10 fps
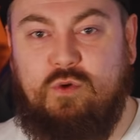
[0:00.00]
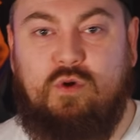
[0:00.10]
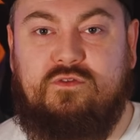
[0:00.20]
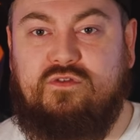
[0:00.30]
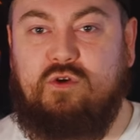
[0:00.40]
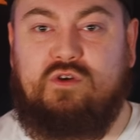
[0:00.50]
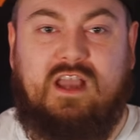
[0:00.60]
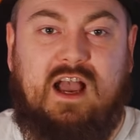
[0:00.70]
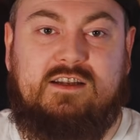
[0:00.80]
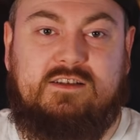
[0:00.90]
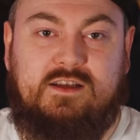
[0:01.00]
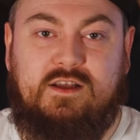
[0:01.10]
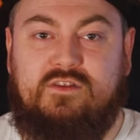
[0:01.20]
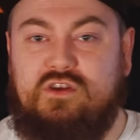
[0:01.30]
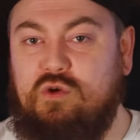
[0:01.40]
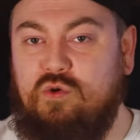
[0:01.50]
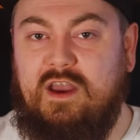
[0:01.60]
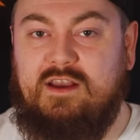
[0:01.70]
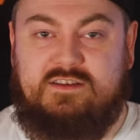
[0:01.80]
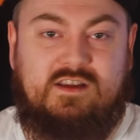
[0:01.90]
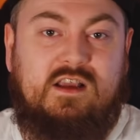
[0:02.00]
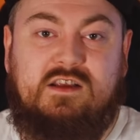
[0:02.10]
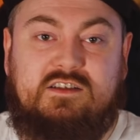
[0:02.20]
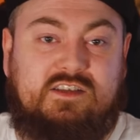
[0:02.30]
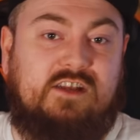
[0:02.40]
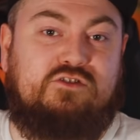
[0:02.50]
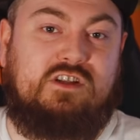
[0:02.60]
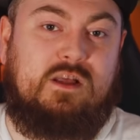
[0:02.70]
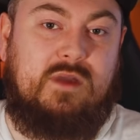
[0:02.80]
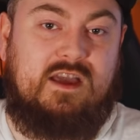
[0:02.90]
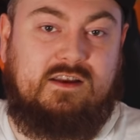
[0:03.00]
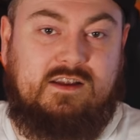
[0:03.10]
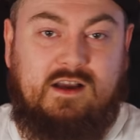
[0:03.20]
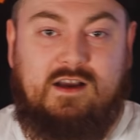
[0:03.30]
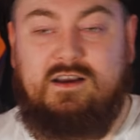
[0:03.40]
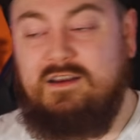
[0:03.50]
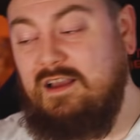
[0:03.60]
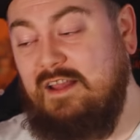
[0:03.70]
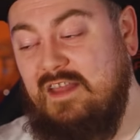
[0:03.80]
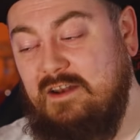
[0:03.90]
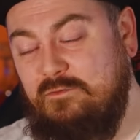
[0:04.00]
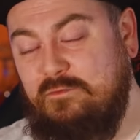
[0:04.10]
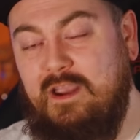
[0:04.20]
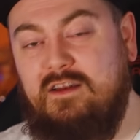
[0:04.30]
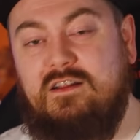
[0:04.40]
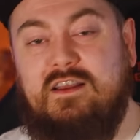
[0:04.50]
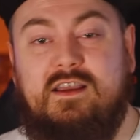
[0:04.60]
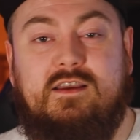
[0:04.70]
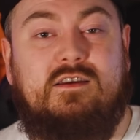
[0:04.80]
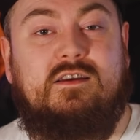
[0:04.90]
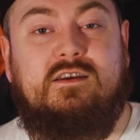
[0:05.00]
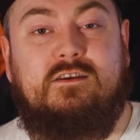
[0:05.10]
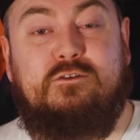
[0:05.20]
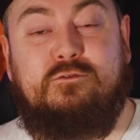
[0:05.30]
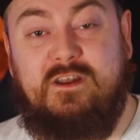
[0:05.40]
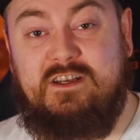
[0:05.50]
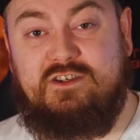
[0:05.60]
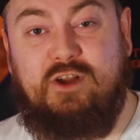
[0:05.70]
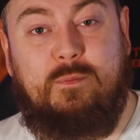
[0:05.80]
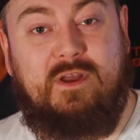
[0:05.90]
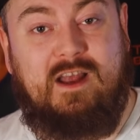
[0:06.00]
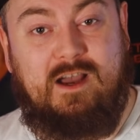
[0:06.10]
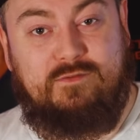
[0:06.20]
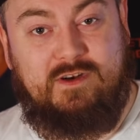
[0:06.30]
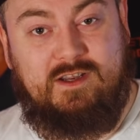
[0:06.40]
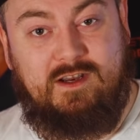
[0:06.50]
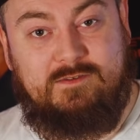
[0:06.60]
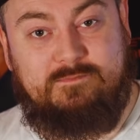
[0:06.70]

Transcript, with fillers: going through Canada, the U S, Central America, and then finally finished up in Africa.